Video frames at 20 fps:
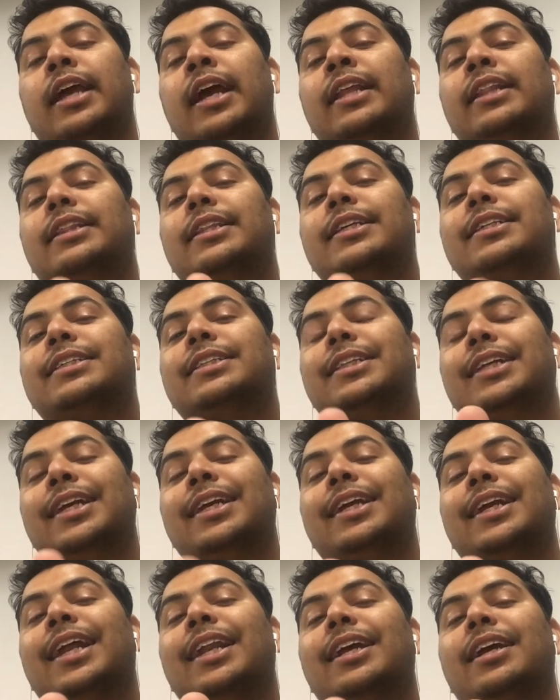And this thing
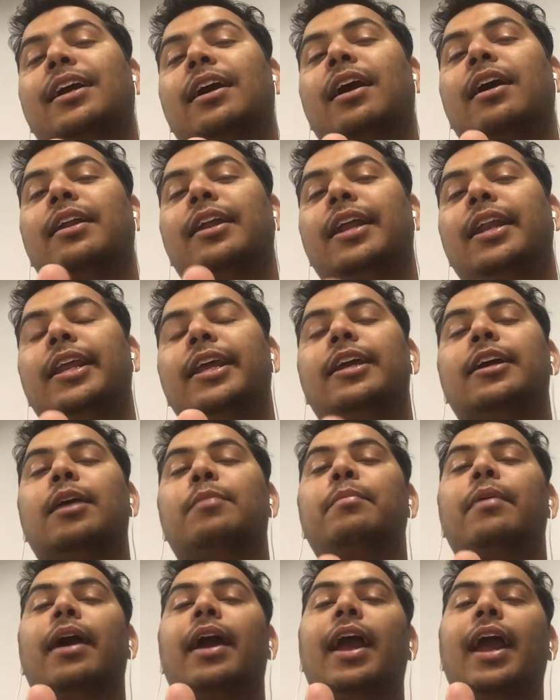can really
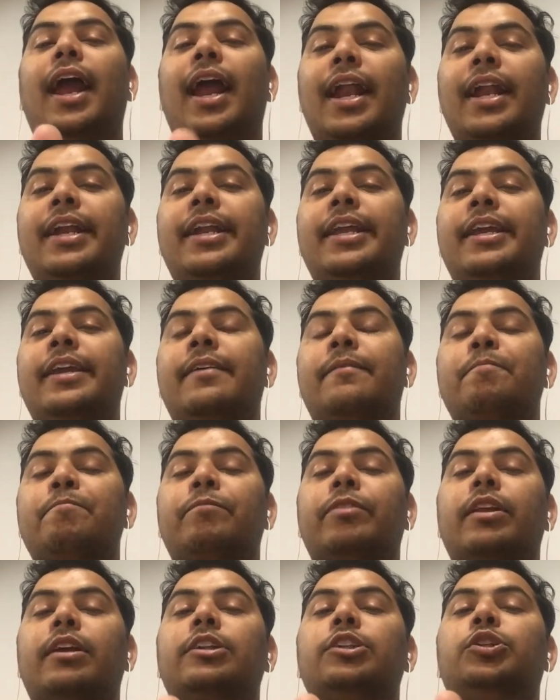come handy
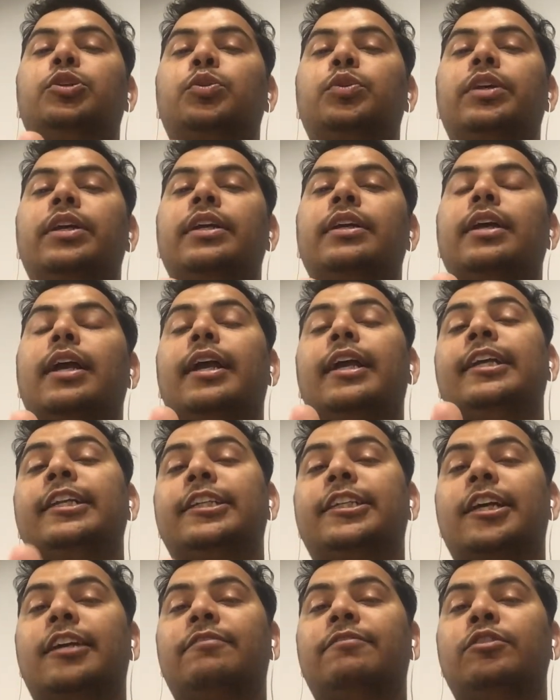during
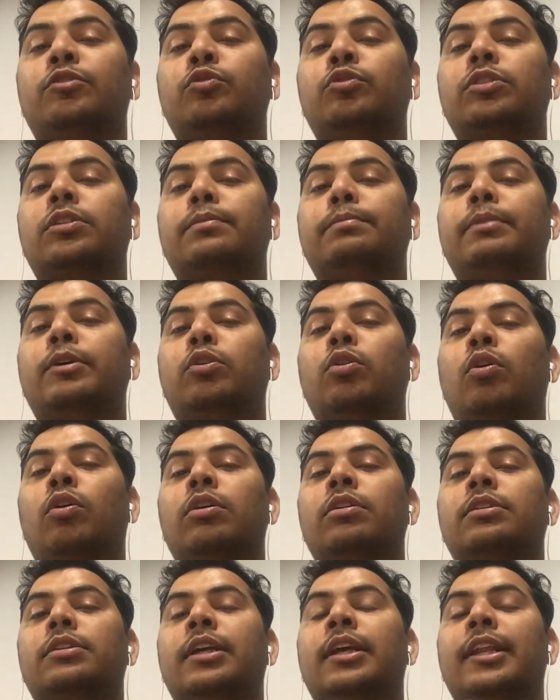interviews,
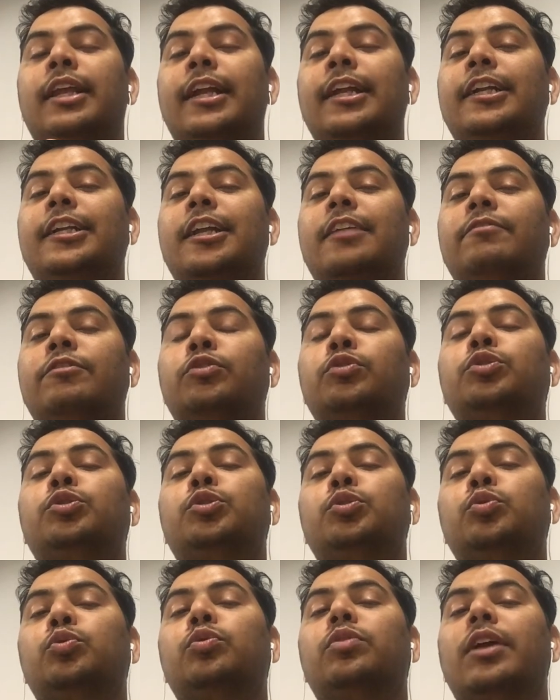because in interviews
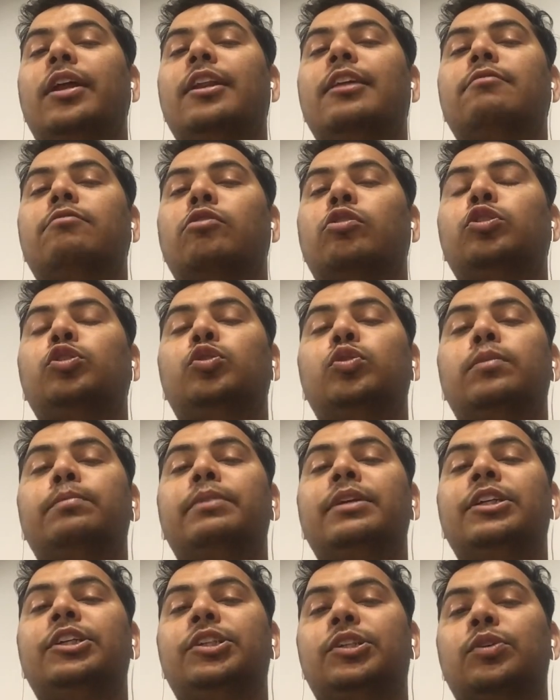you really want to
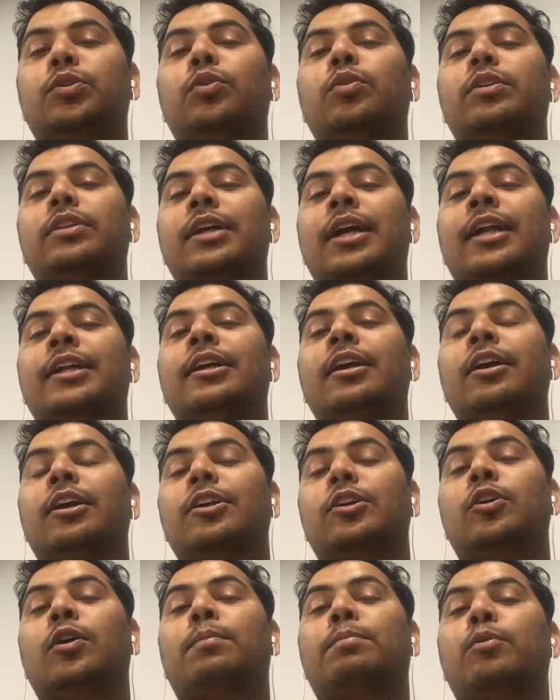be sure that
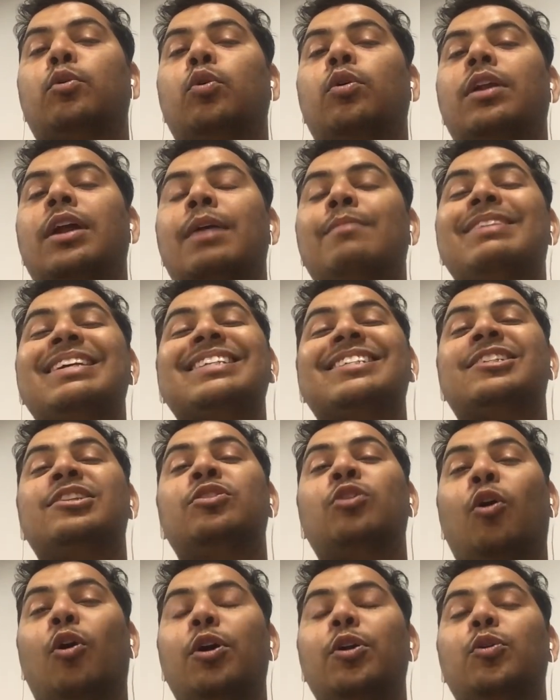your program is
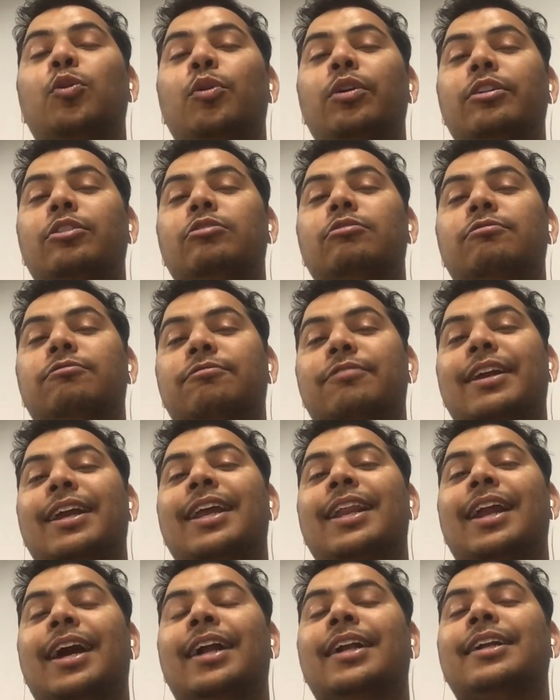not going to
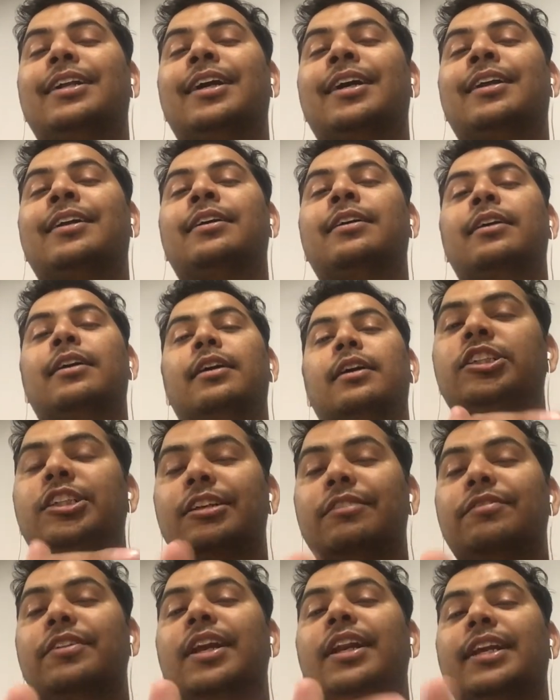fail under
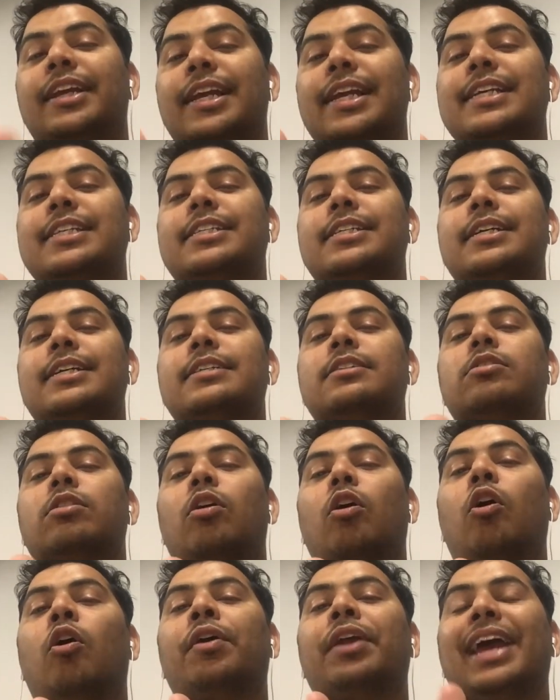trivial cases
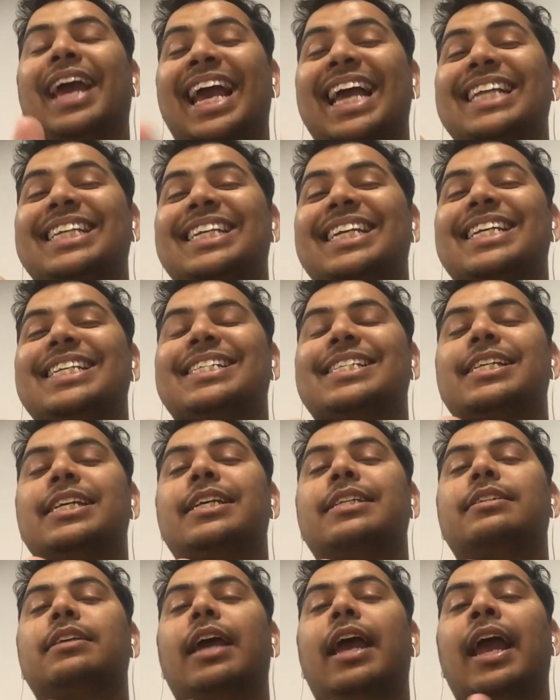or edge cases,
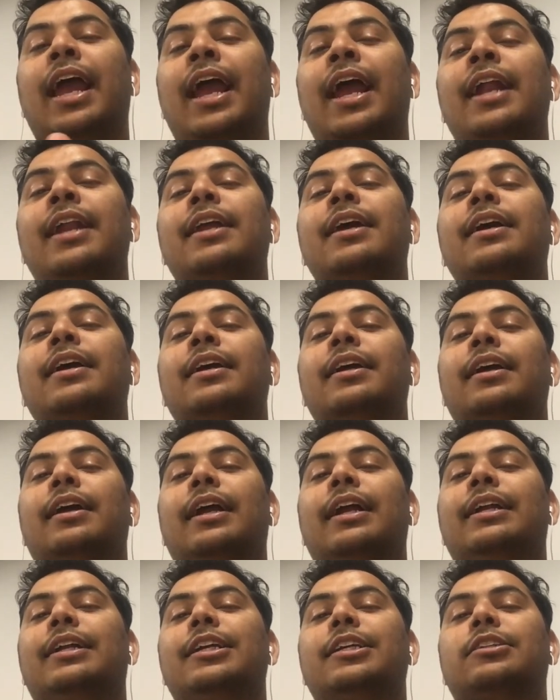and
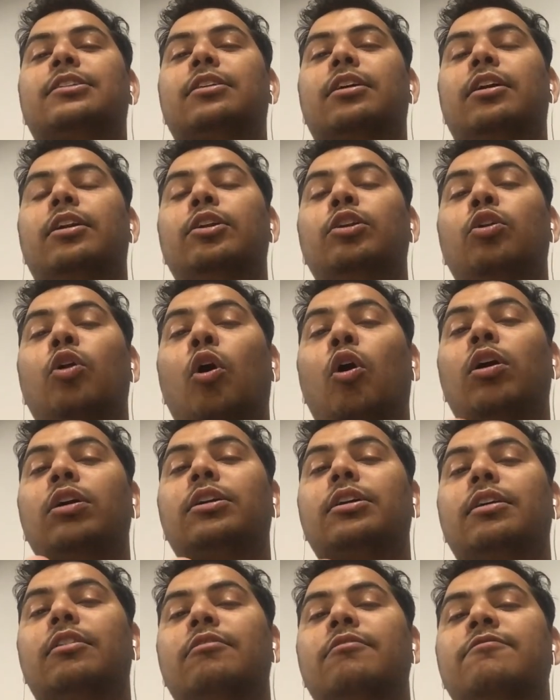it is not
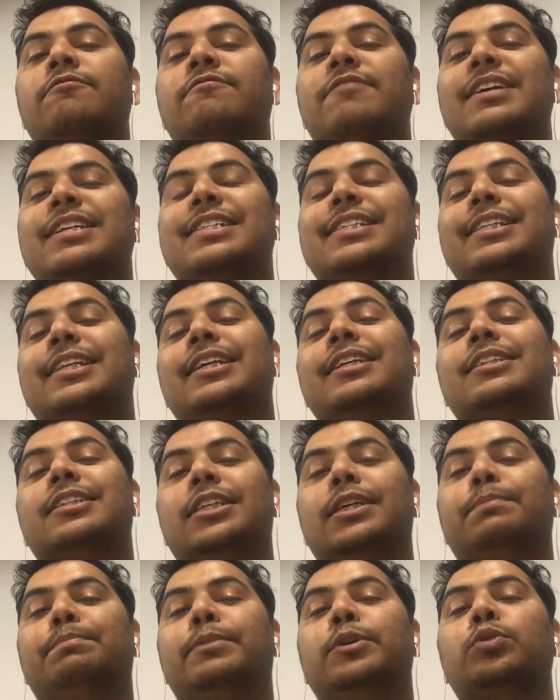wasting
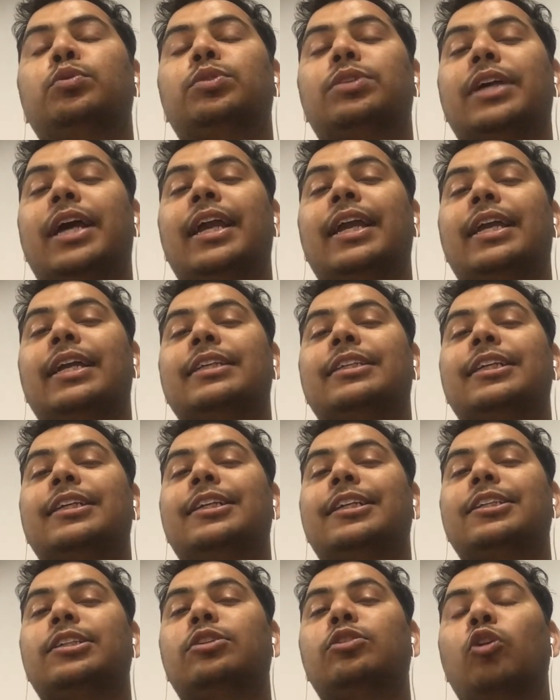CPU cycles, it
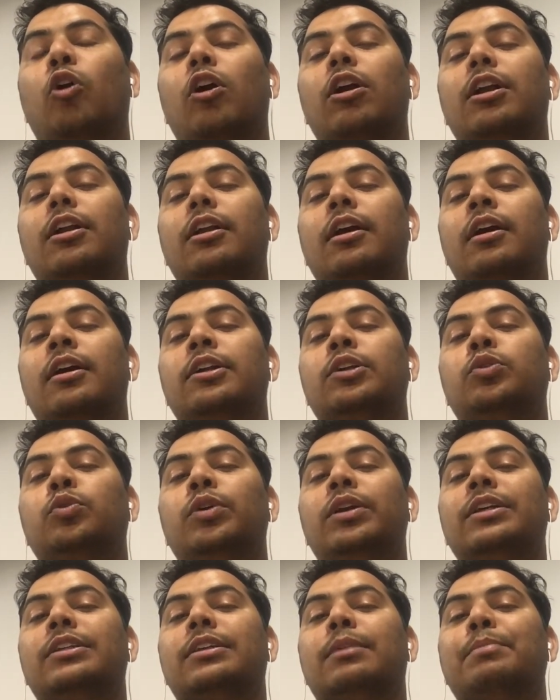is not
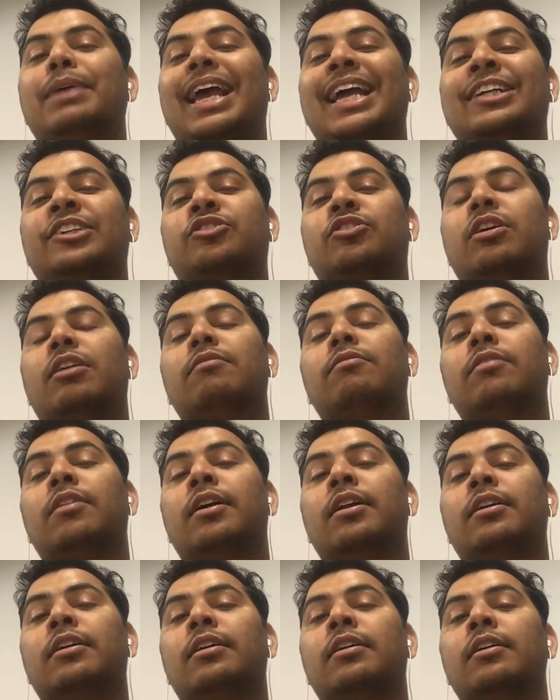doing some extra
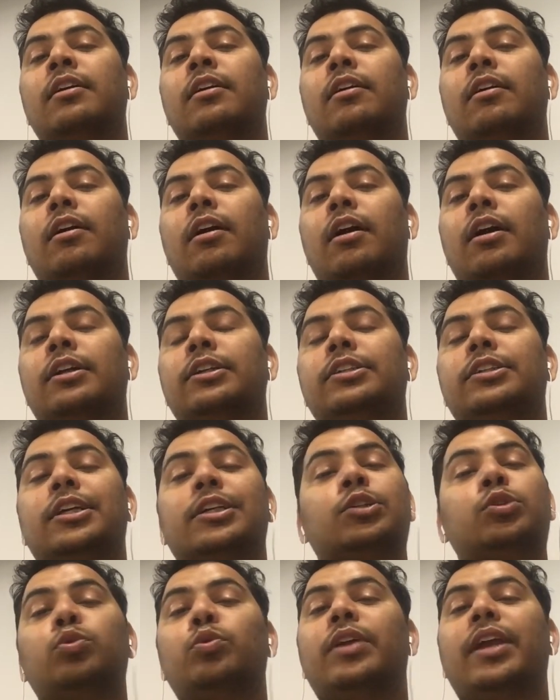work
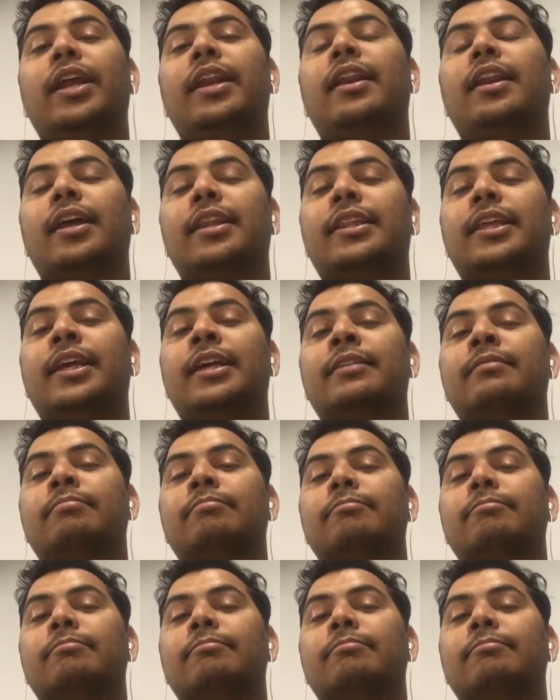just to gain nothing.